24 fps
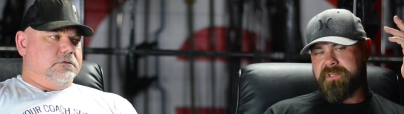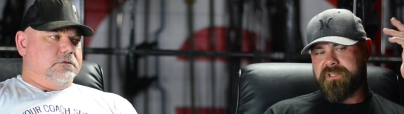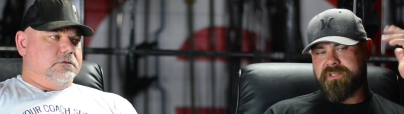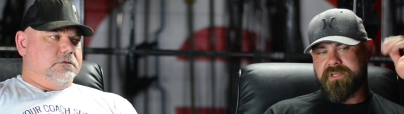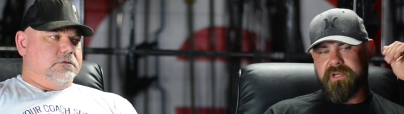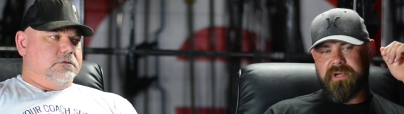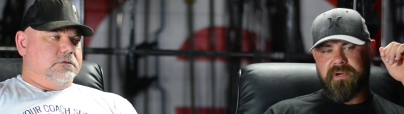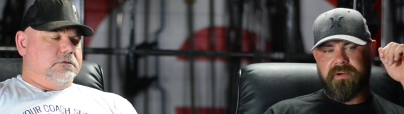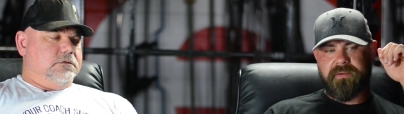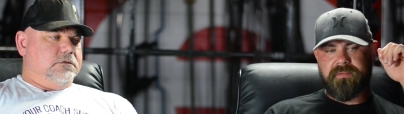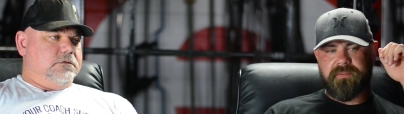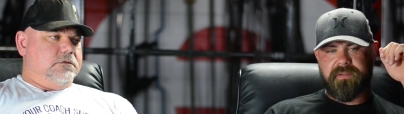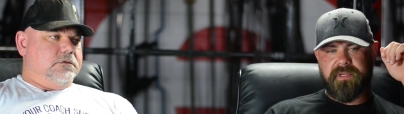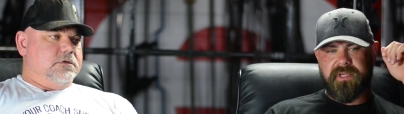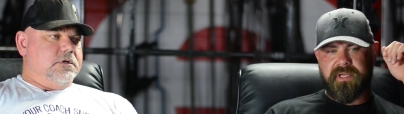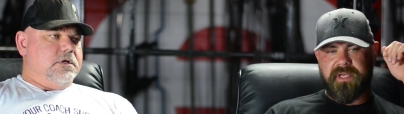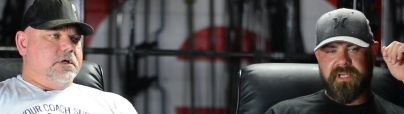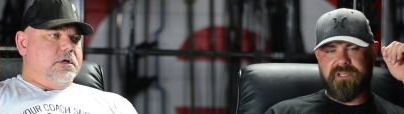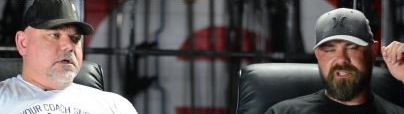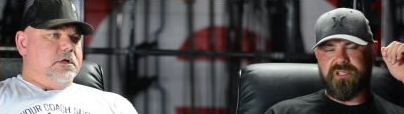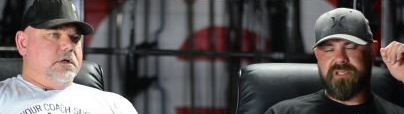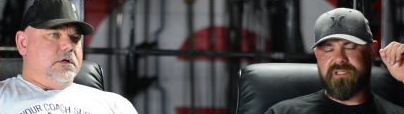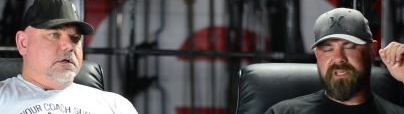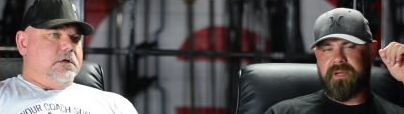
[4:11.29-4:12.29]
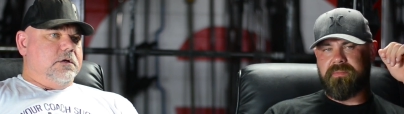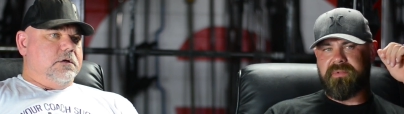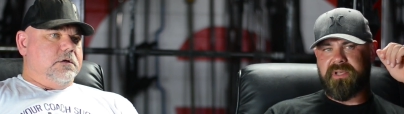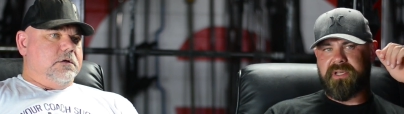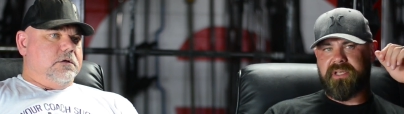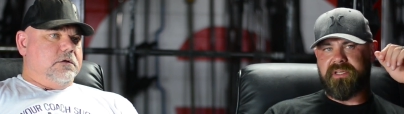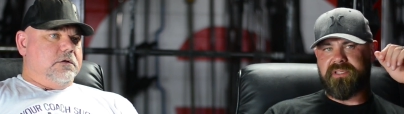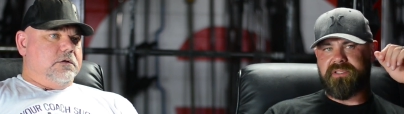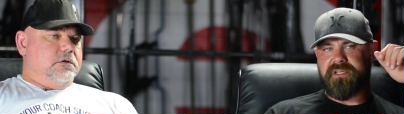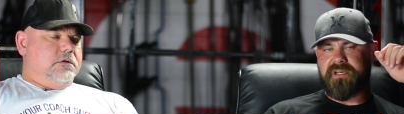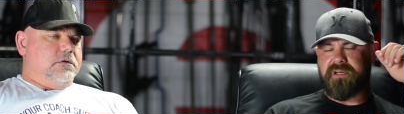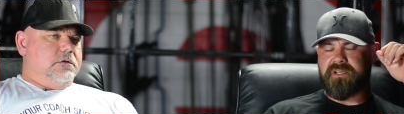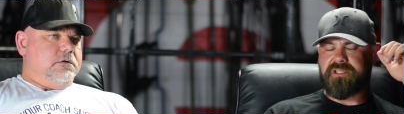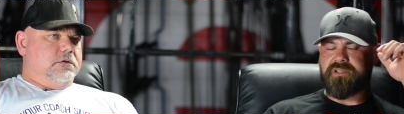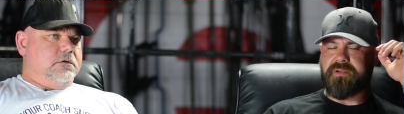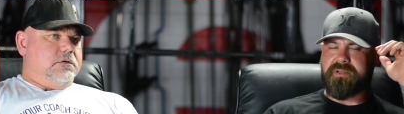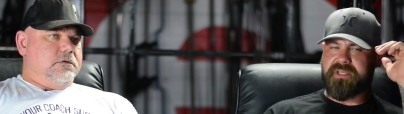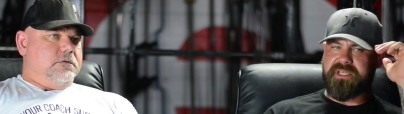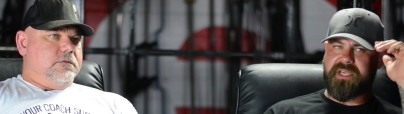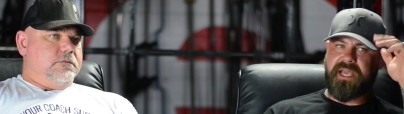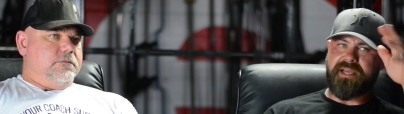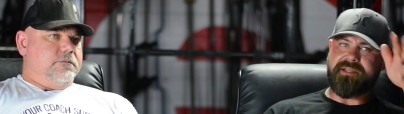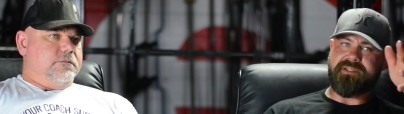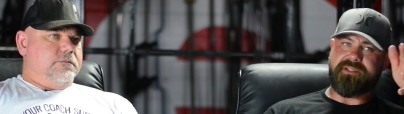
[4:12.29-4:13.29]
Speaker 1: So that's just something to consider. So
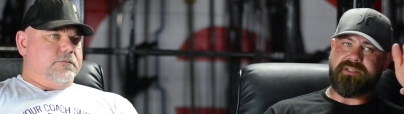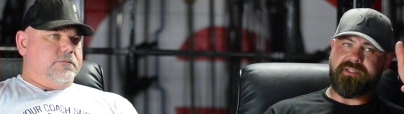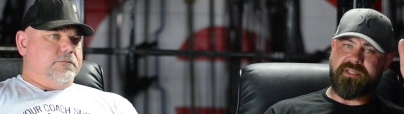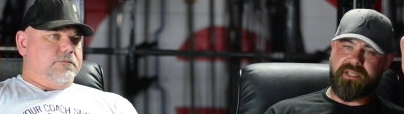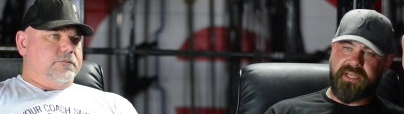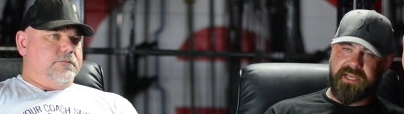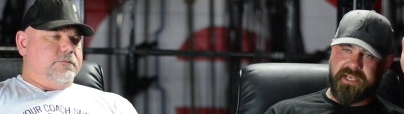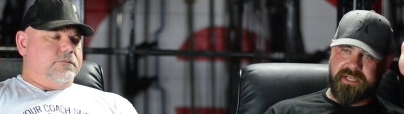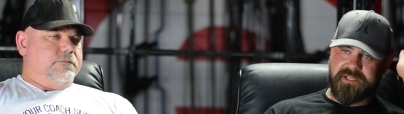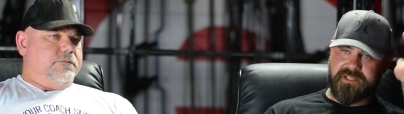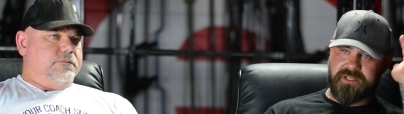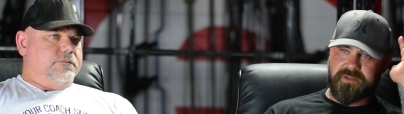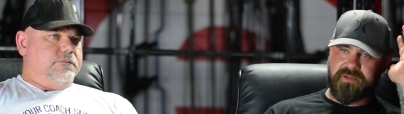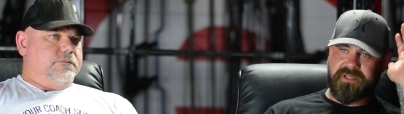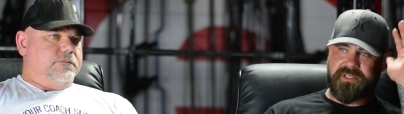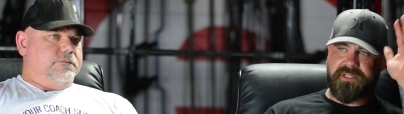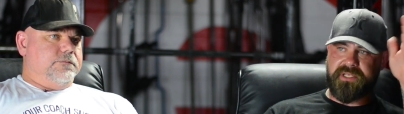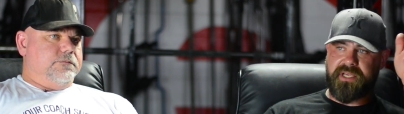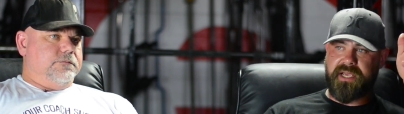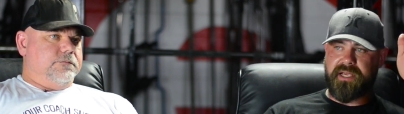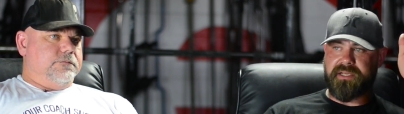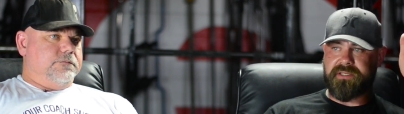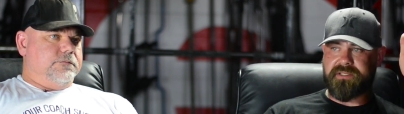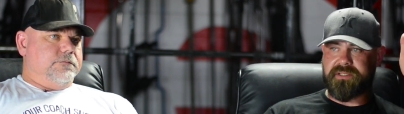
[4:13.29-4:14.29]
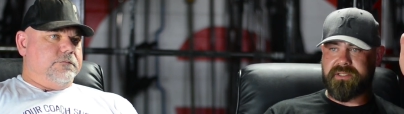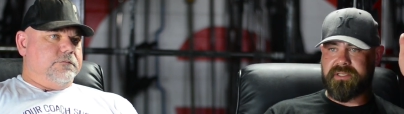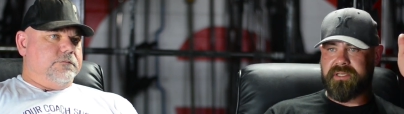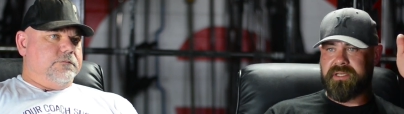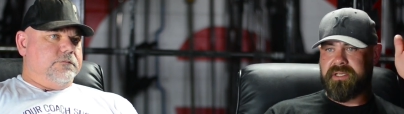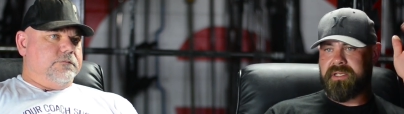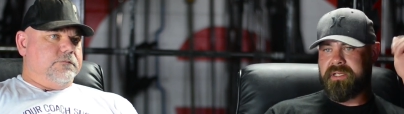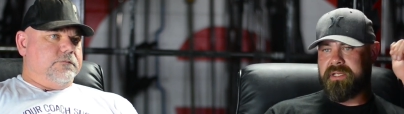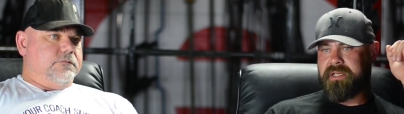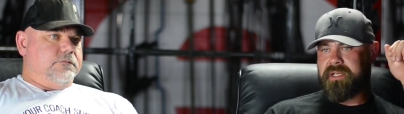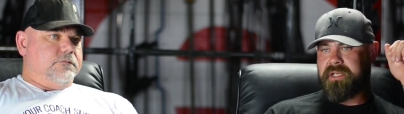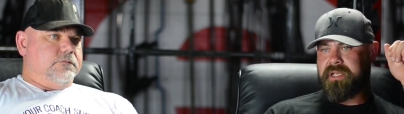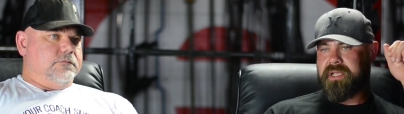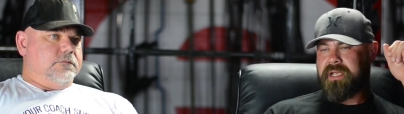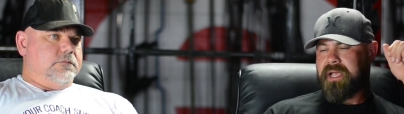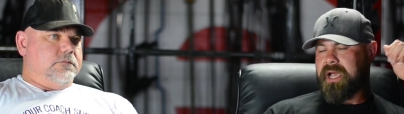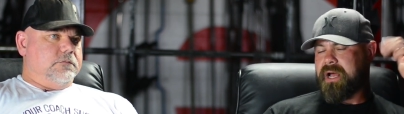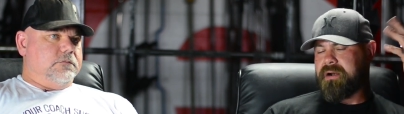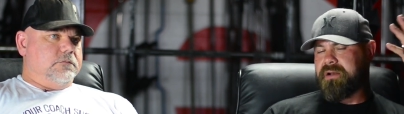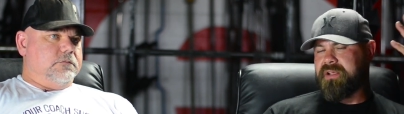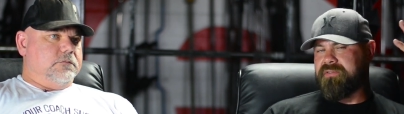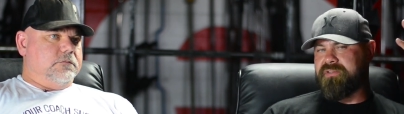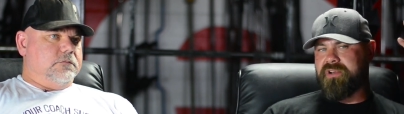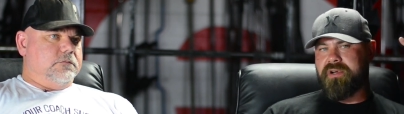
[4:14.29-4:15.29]
yes, the answer is yes. I
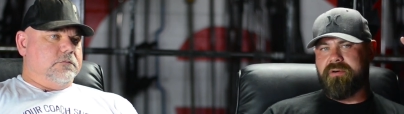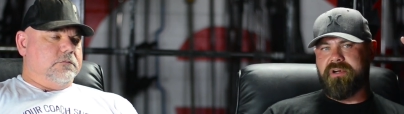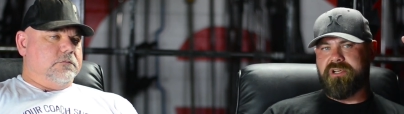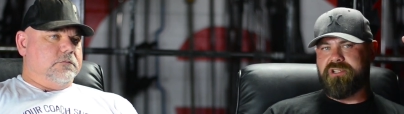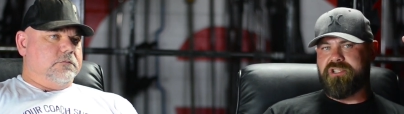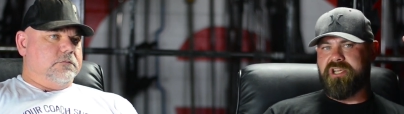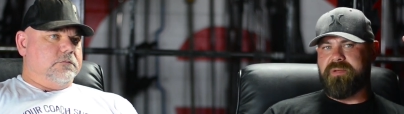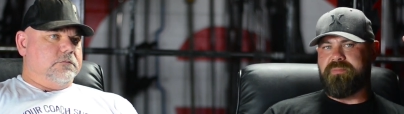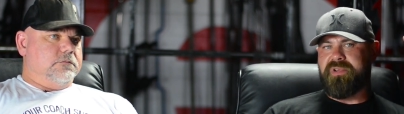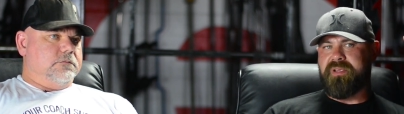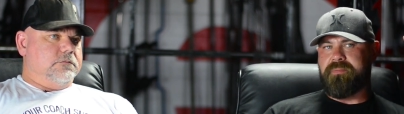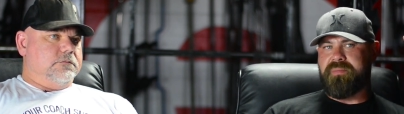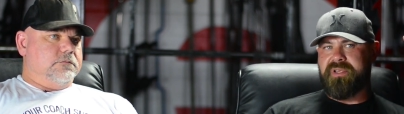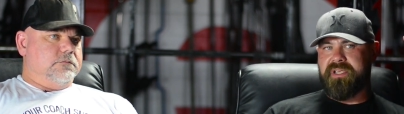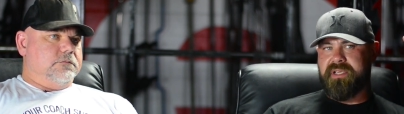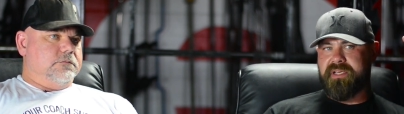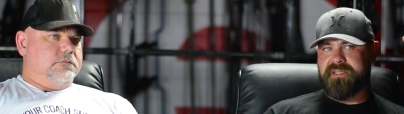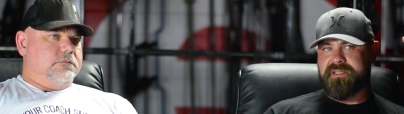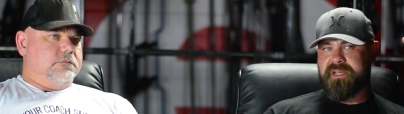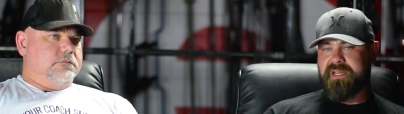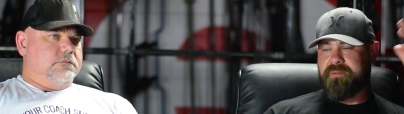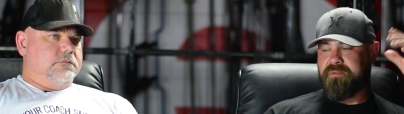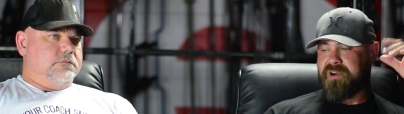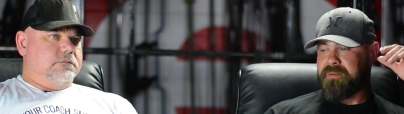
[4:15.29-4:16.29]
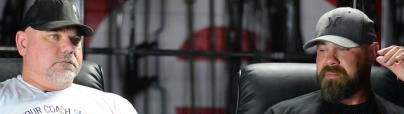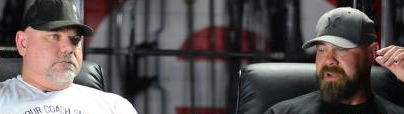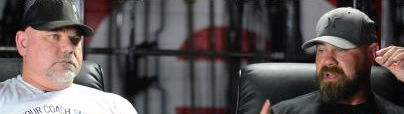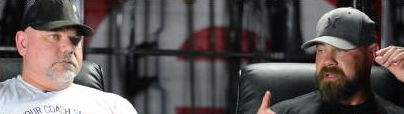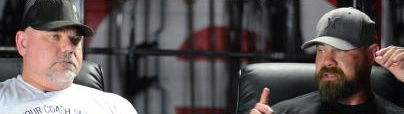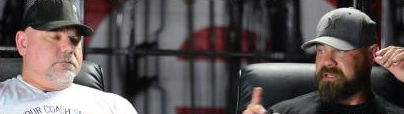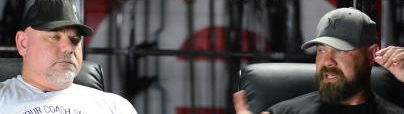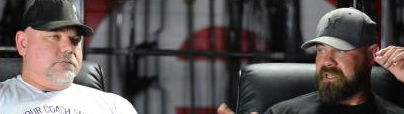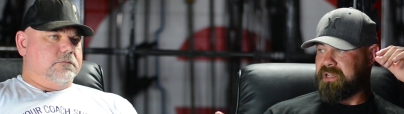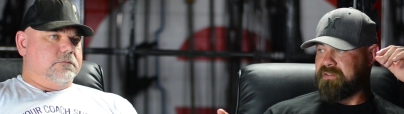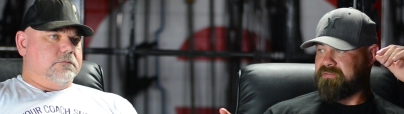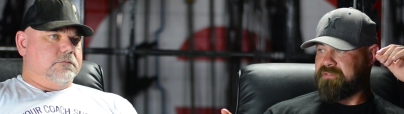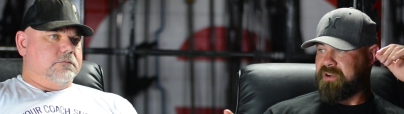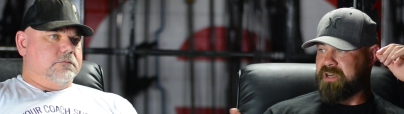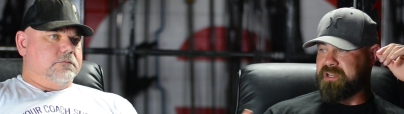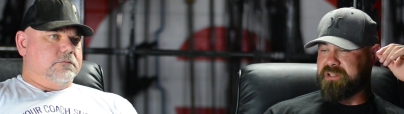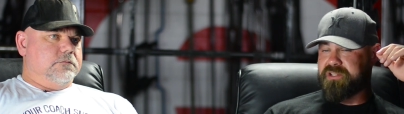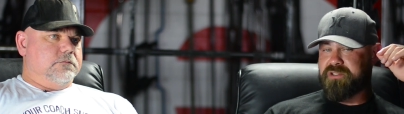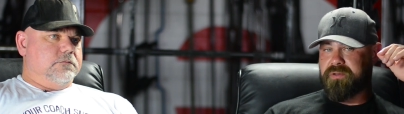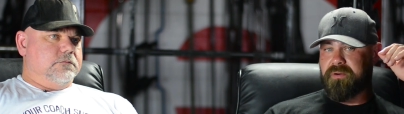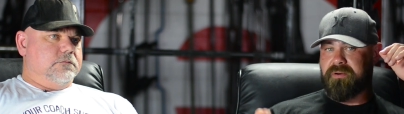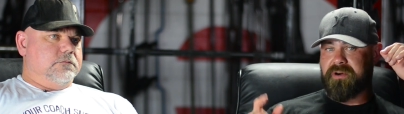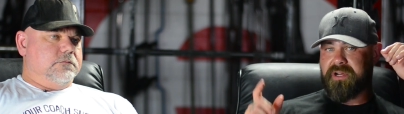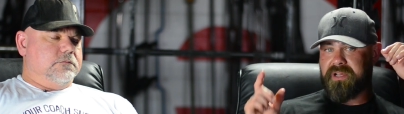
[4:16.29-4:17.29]
don't even know what GPP is anymore, but I'll tell you a funny
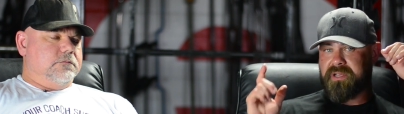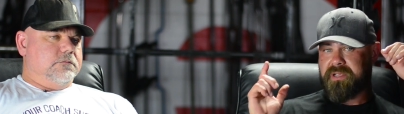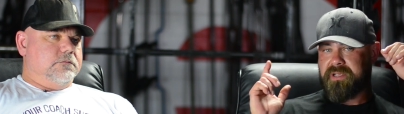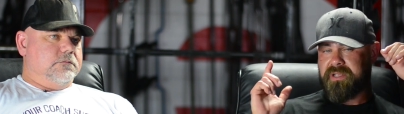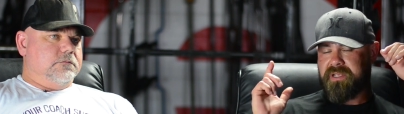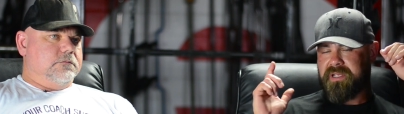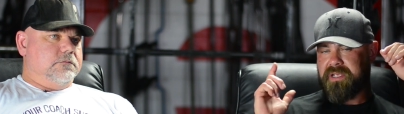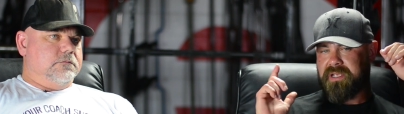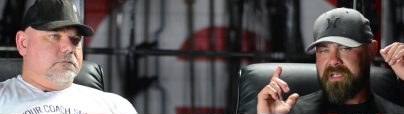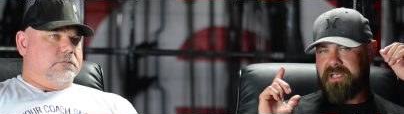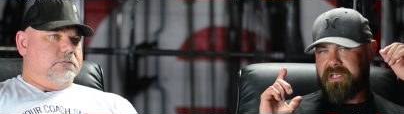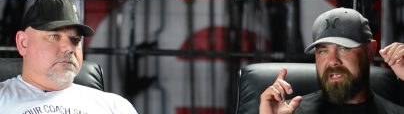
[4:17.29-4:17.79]
story.